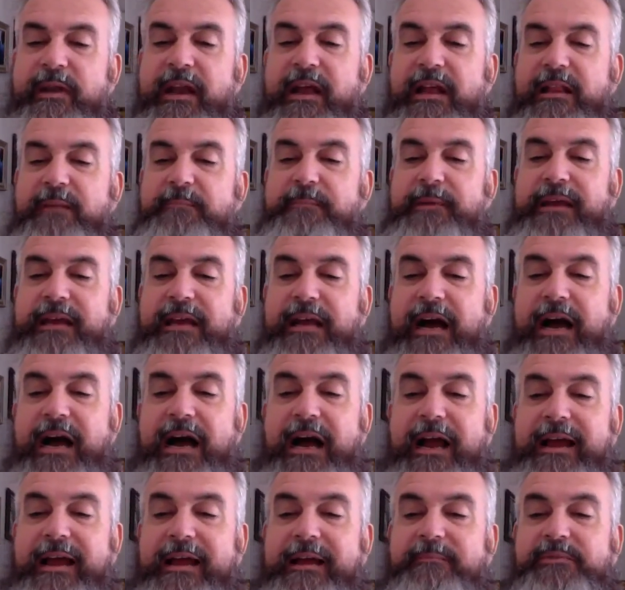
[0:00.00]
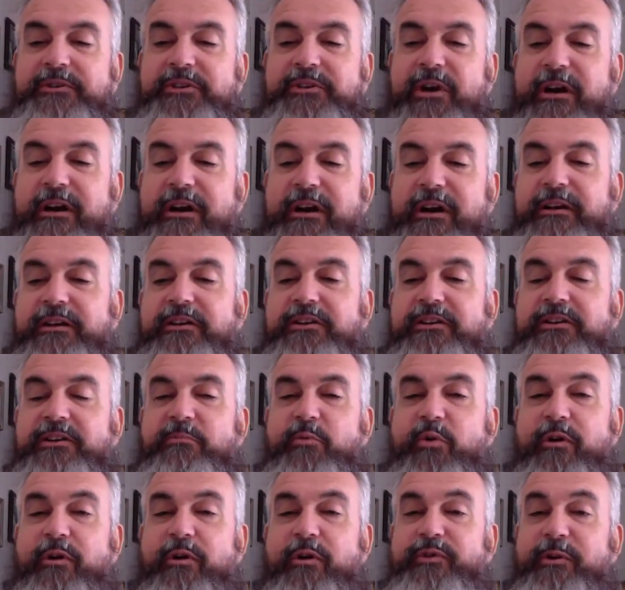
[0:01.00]
Penelope, I am starting to
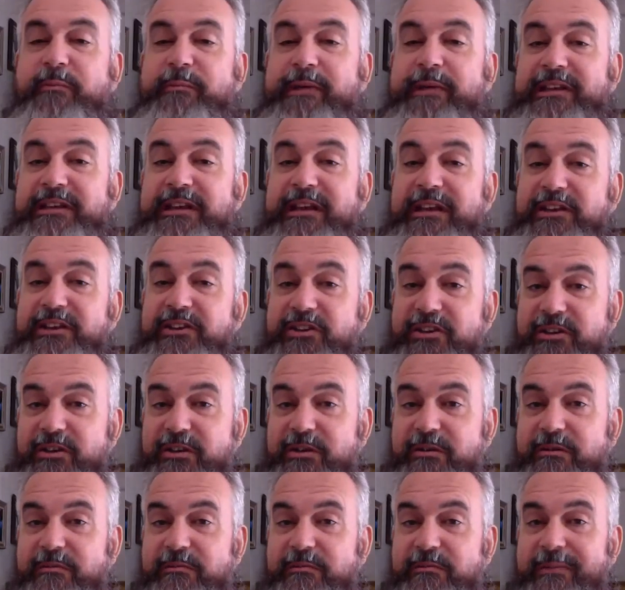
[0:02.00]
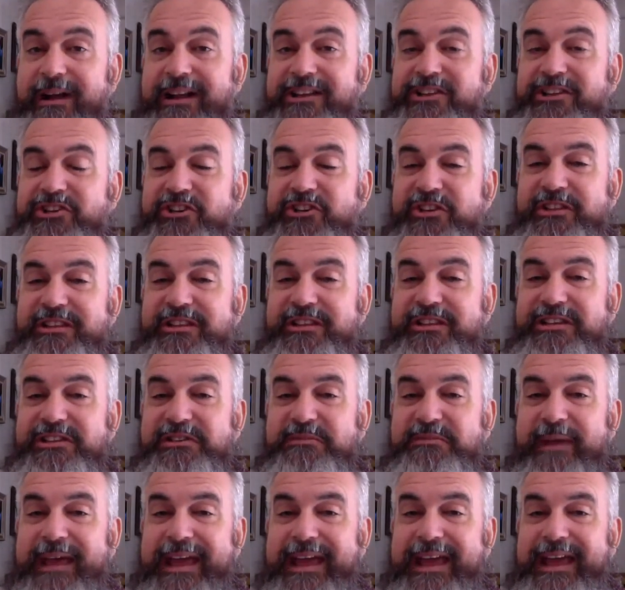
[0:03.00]
do more fermenting too, much to the
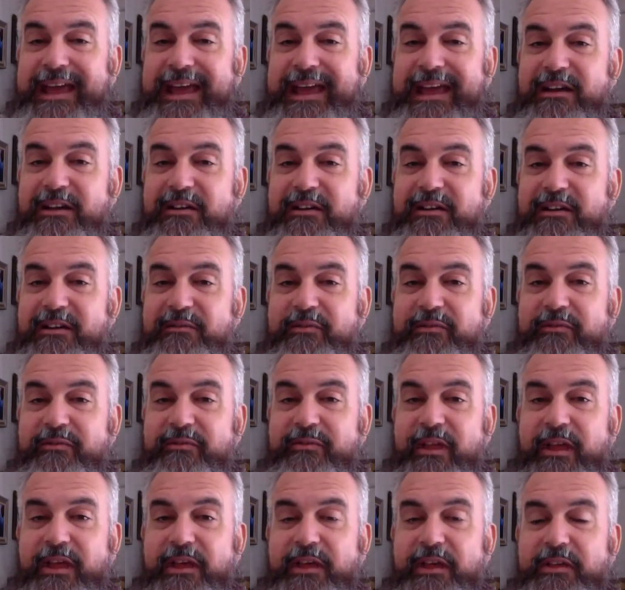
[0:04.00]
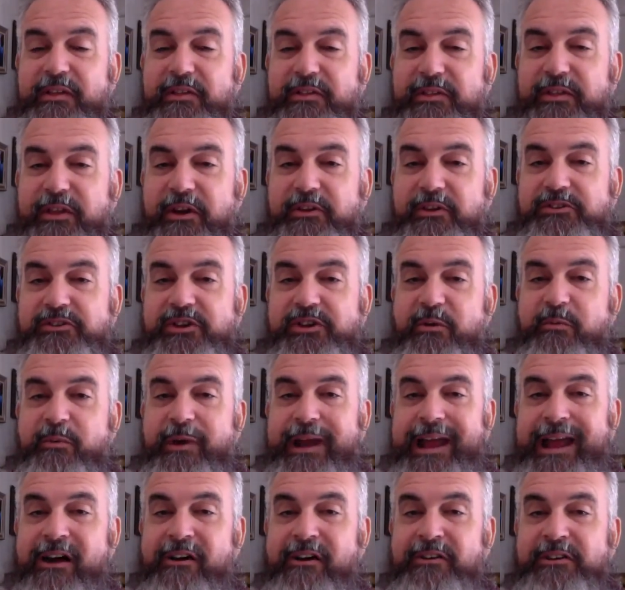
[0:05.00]
dismay of those
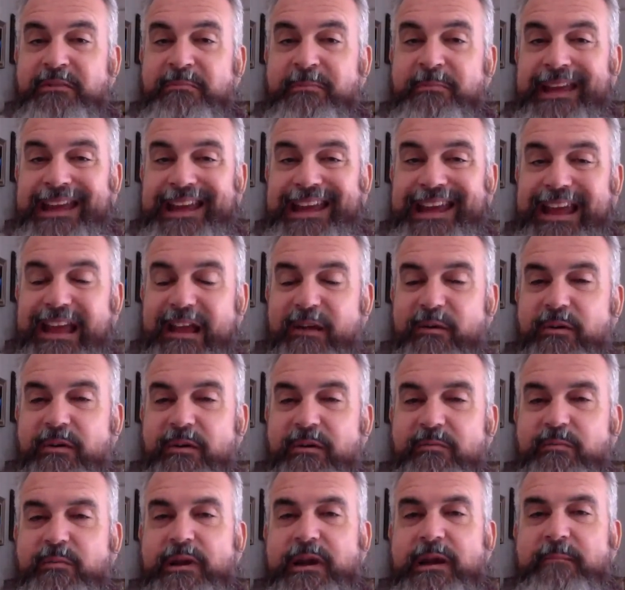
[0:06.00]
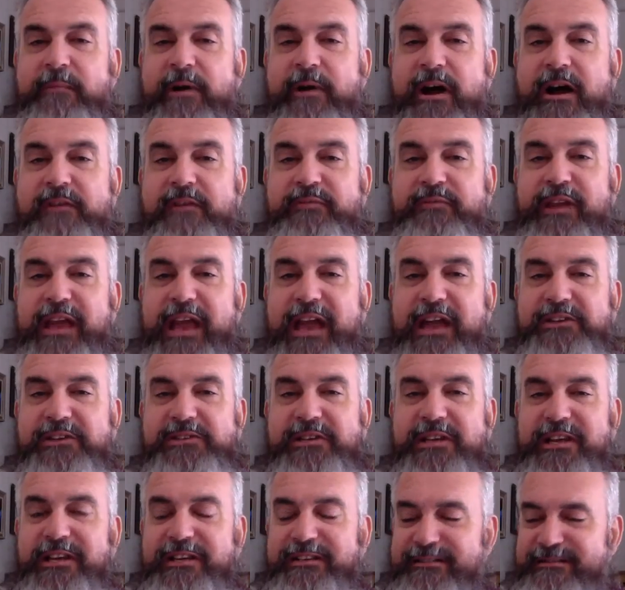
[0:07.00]
around me when I'm
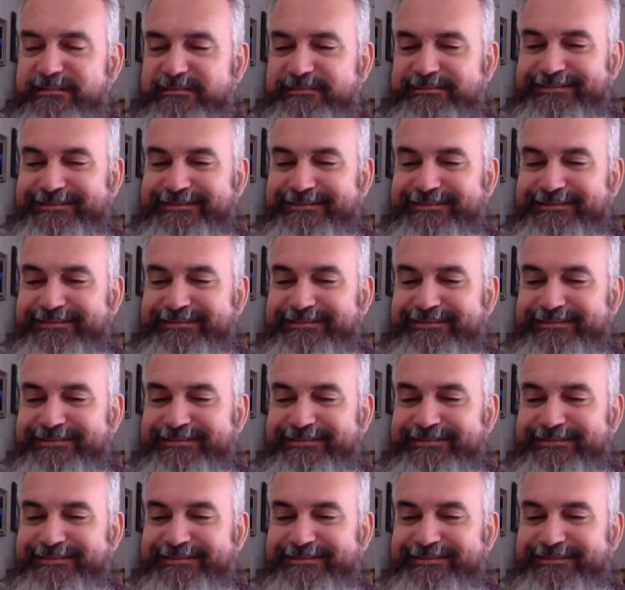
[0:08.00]
off-gassing.